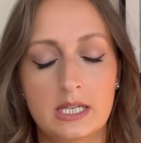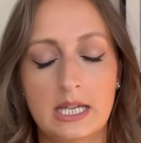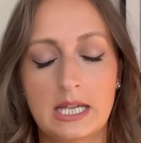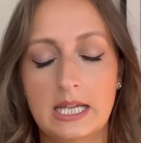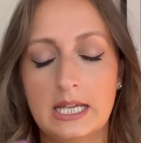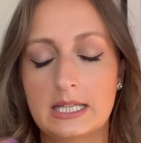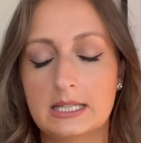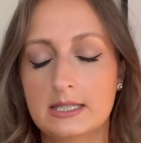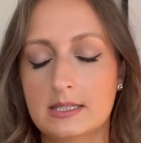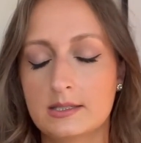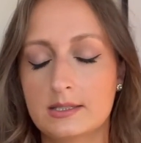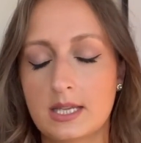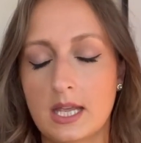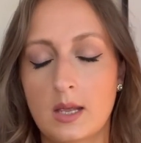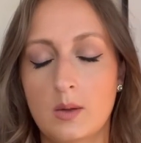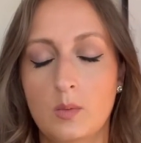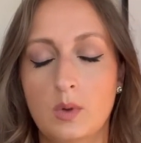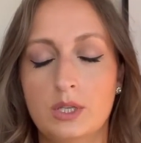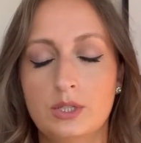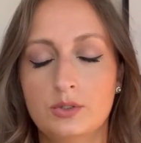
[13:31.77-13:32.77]
in the day
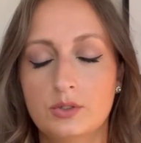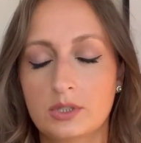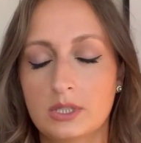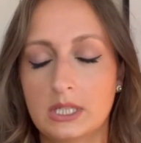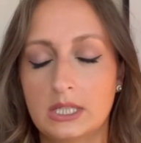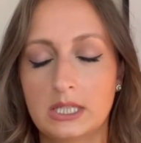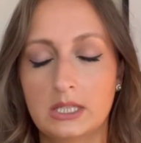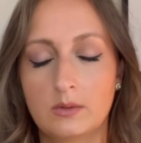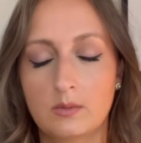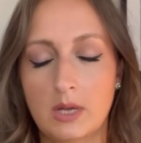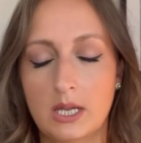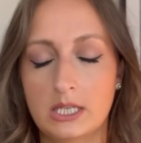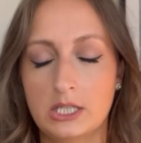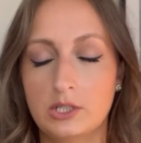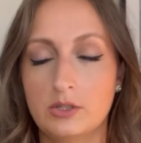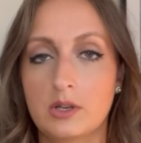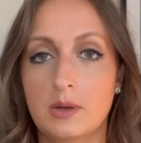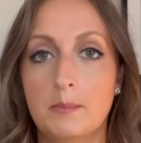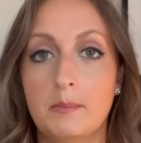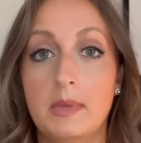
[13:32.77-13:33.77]
when you're getting ready,
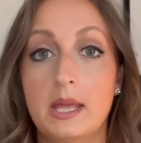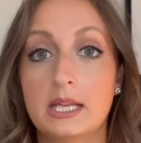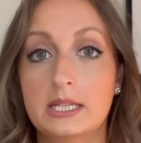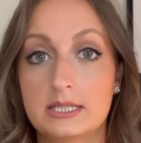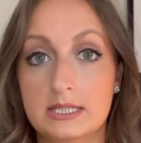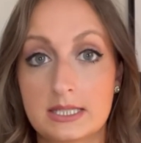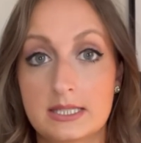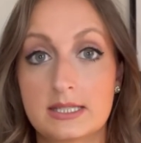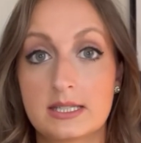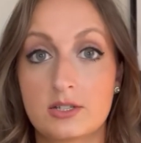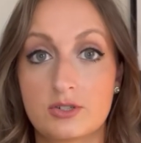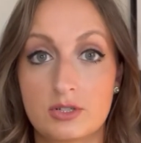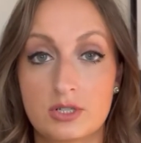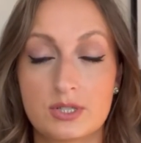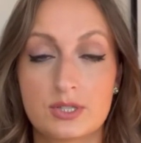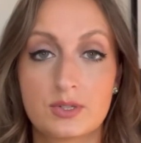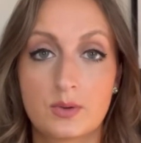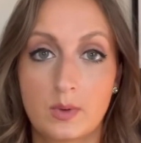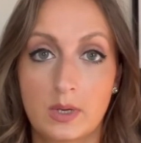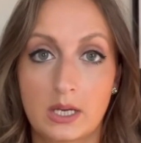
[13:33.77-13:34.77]
you can make
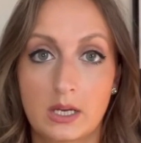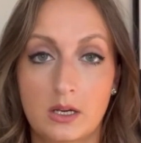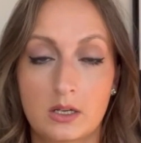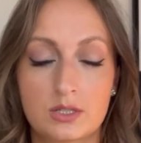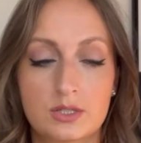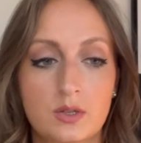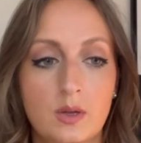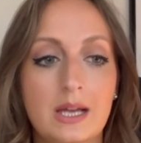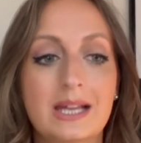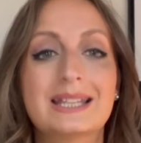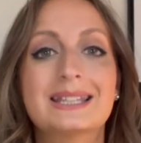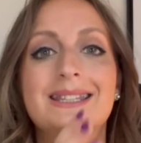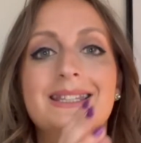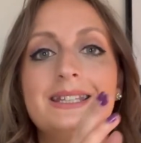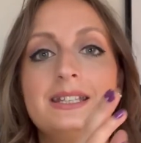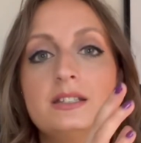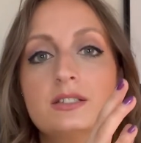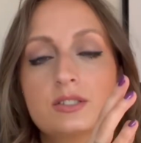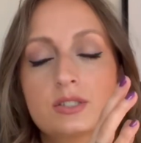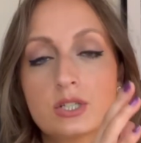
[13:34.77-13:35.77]
decisions quicker. So at
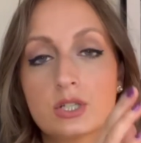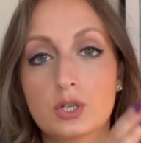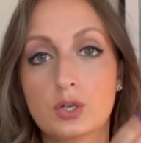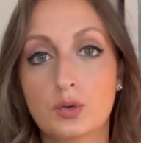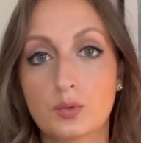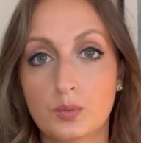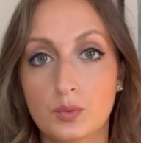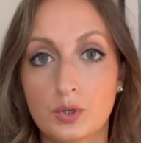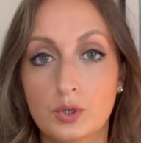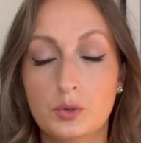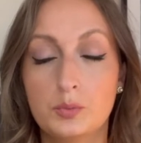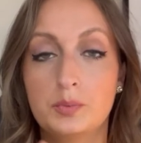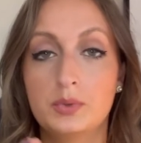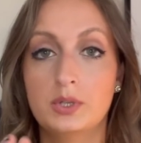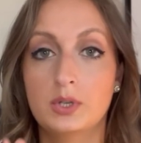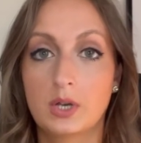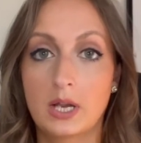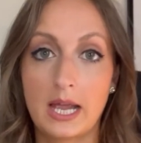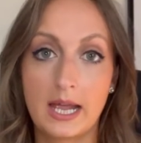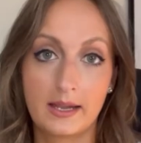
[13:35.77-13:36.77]
least group
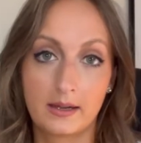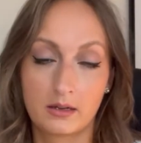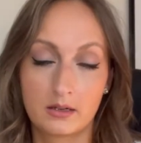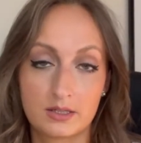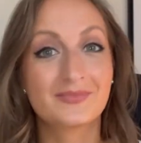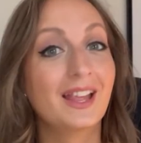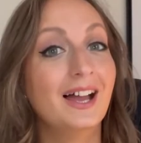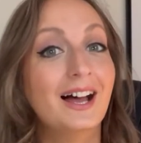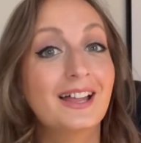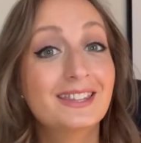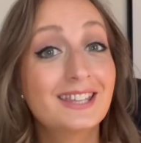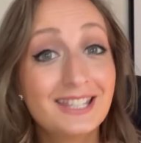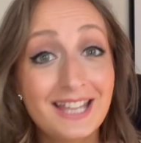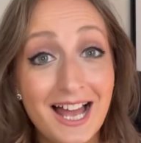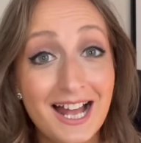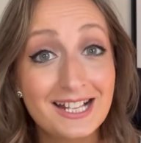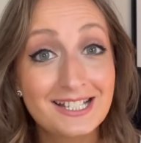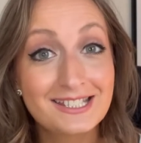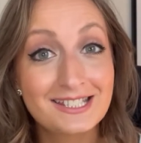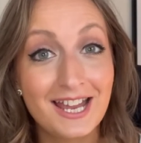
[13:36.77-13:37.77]
your hangers. And the
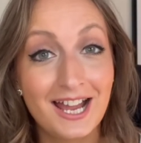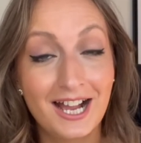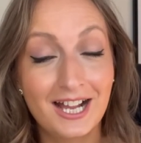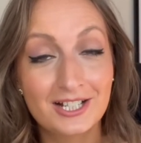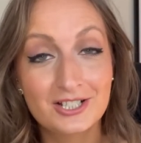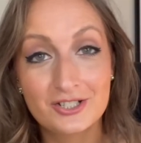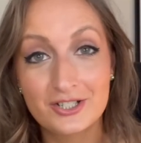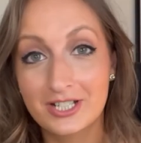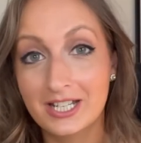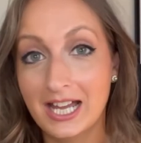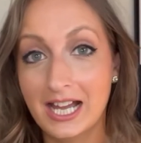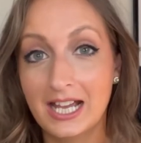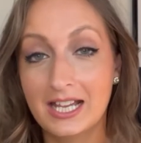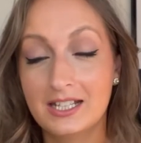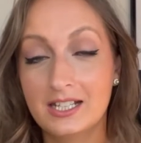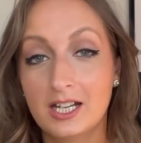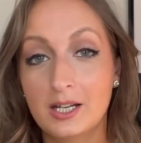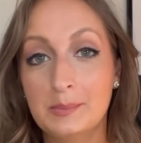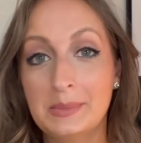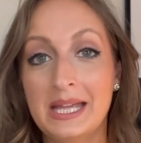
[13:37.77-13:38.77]
last action
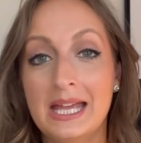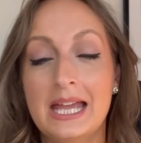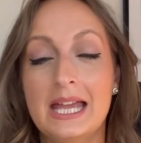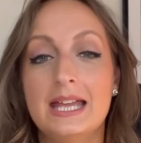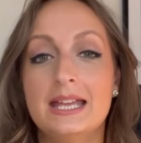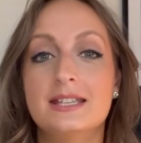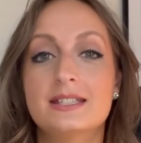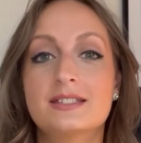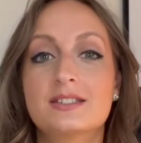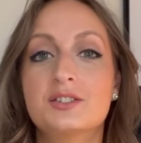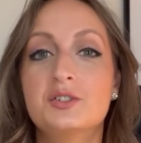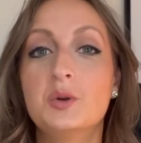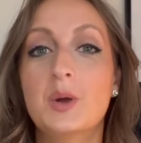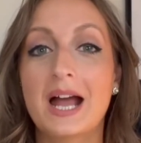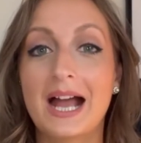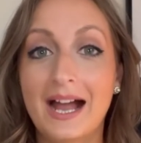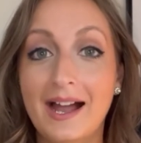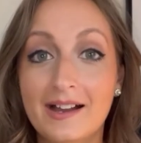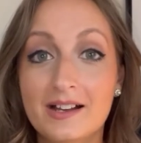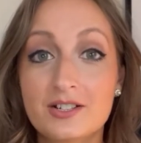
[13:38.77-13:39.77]
item is to
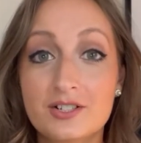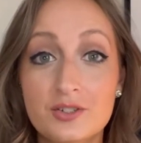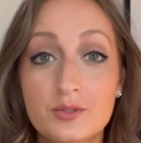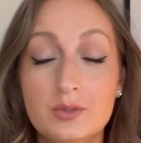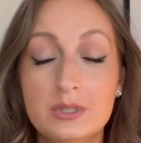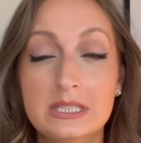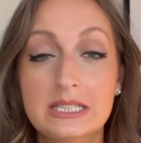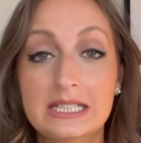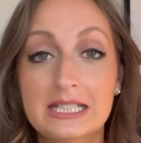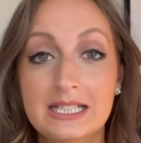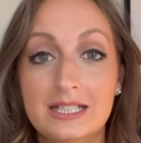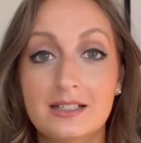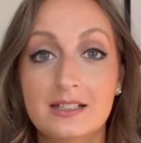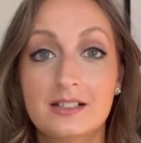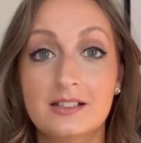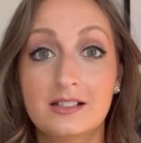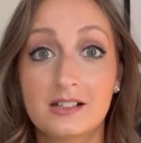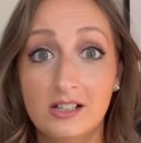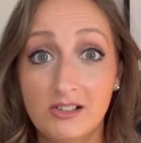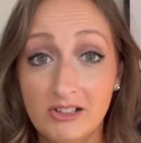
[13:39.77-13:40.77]
actually
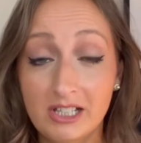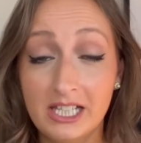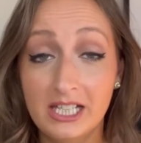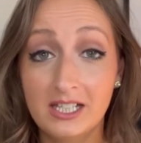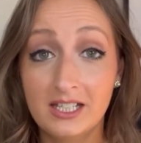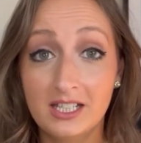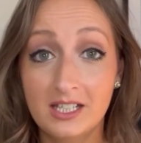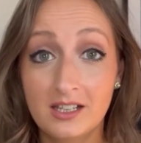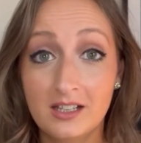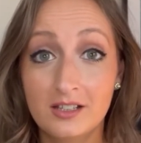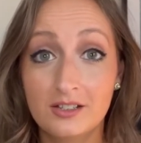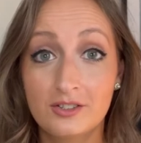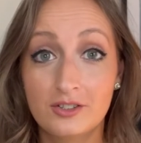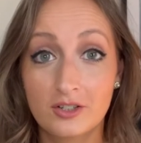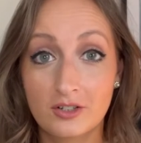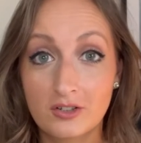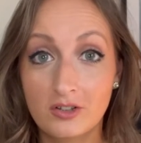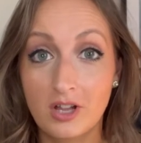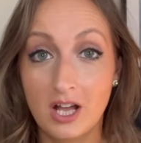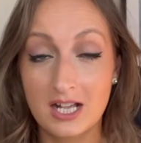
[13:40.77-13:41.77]
clean
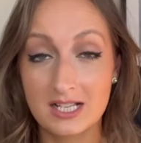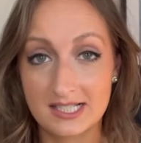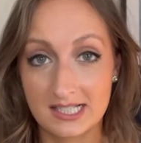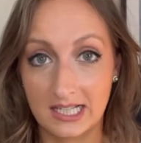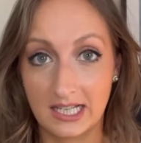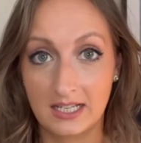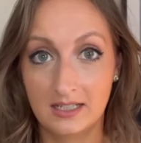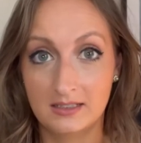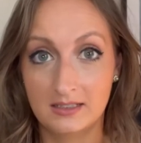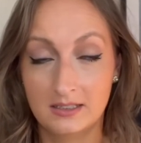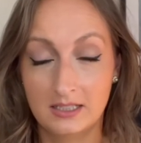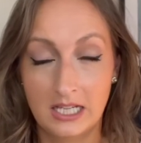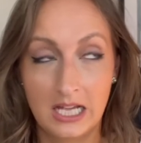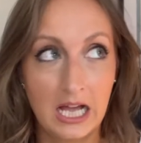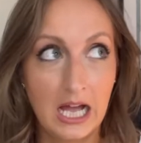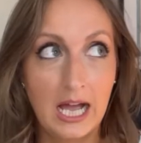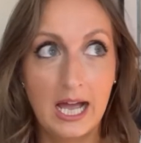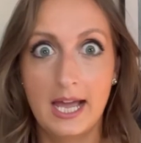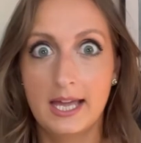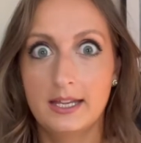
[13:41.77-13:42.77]
your closet.
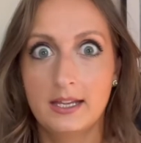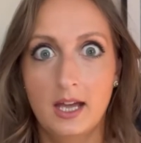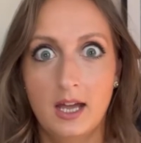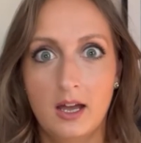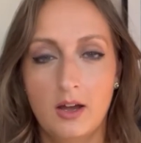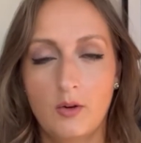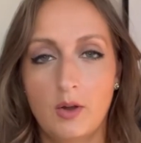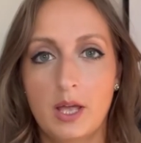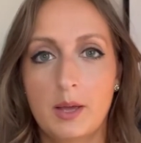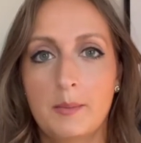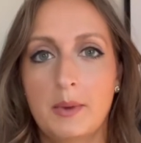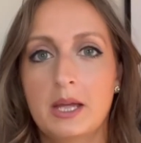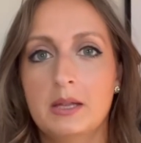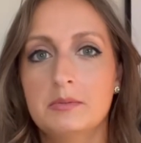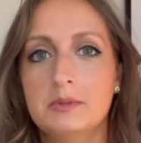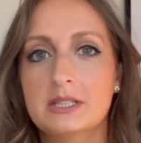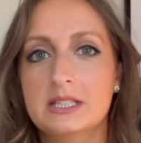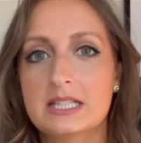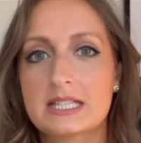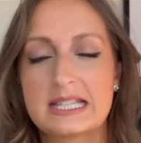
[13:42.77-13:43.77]
I know, it might
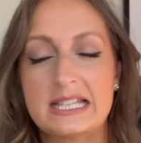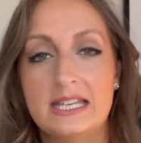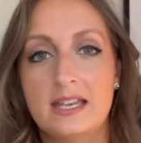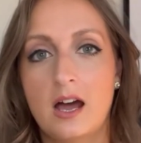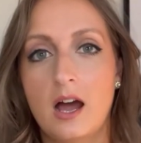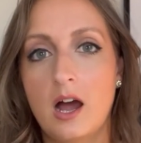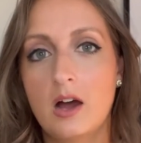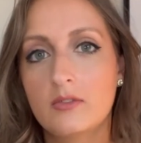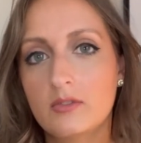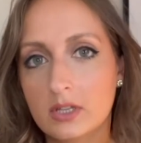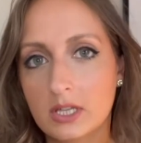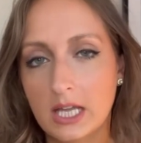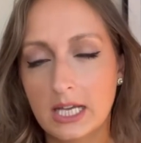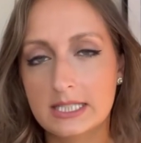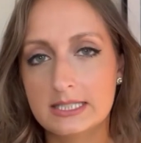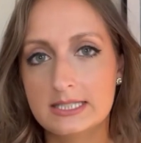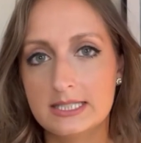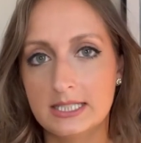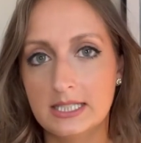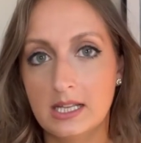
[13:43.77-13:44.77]
be this novel
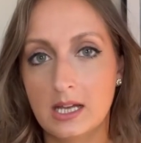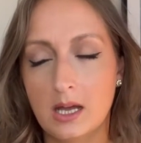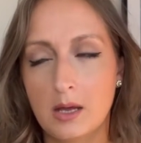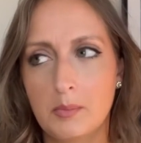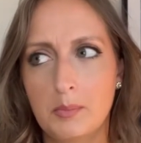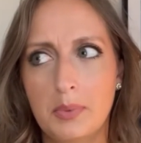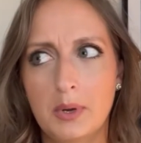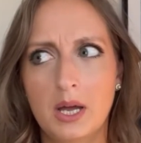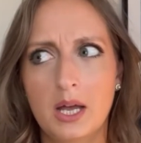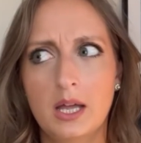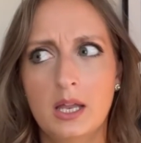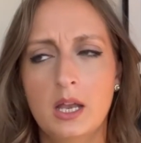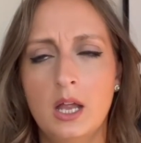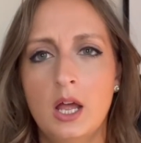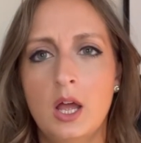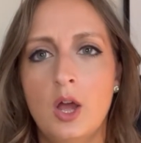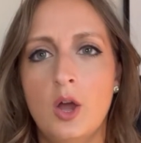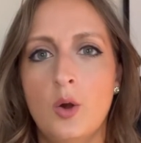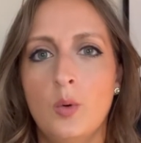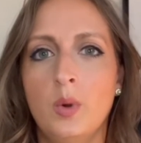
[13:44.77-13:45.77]
idea, but
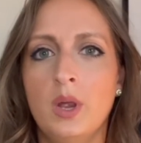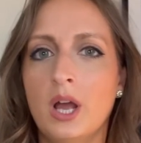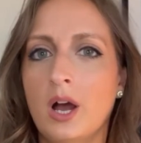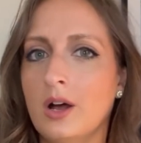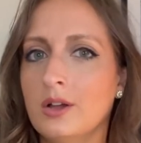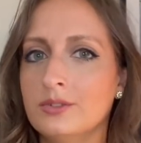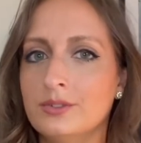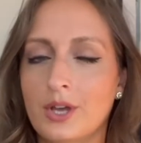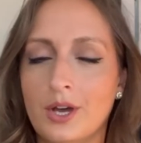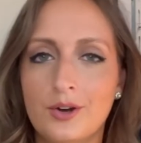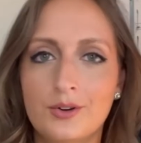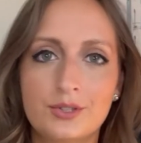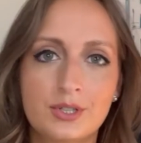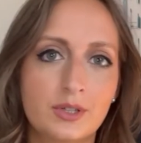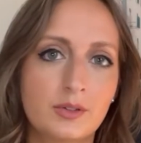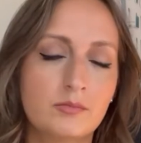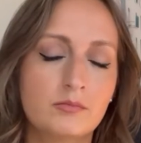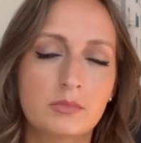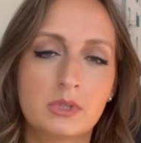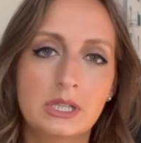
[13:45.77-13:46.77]
we all know
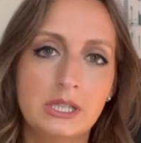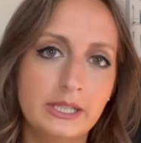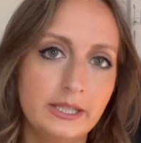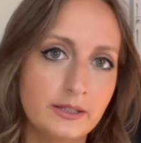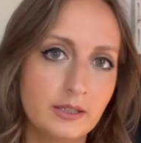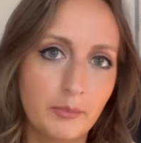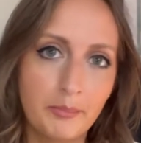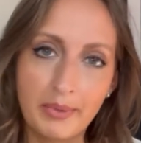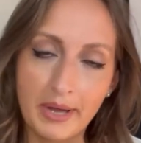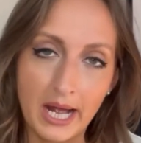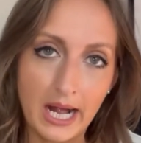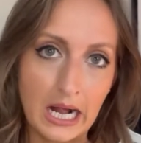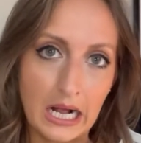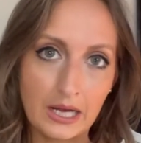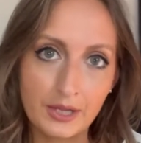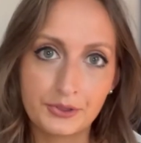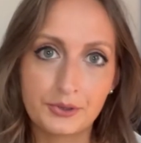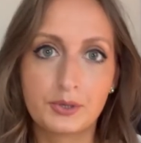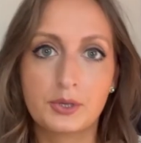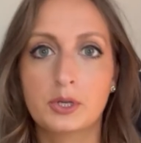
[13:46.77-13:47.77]
to clean the
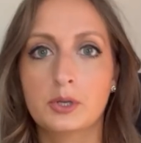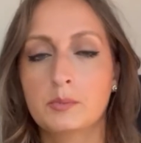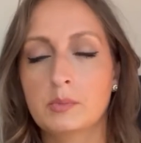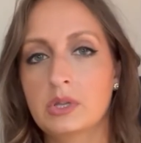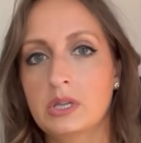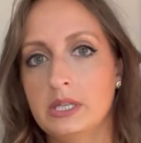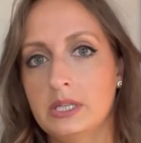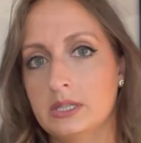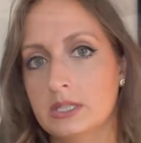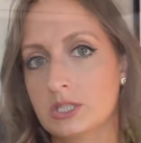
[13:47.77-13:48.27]
bathroom, clean the